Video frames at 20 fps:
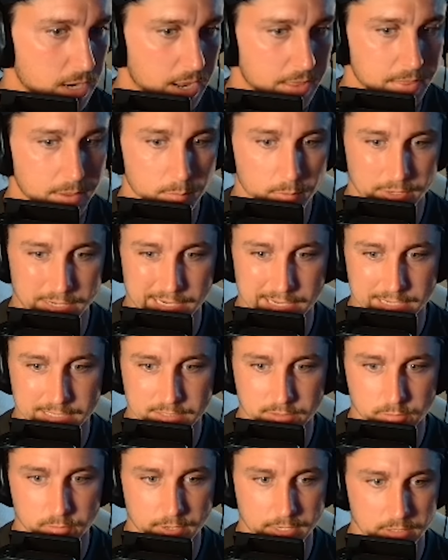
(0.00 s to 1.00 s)
And then we're going to get
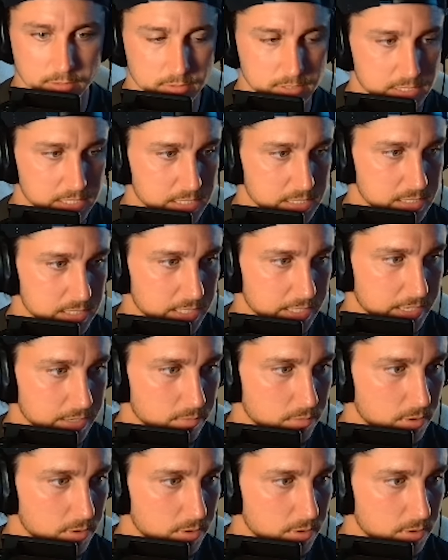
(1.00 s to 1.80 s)
to the regular season and get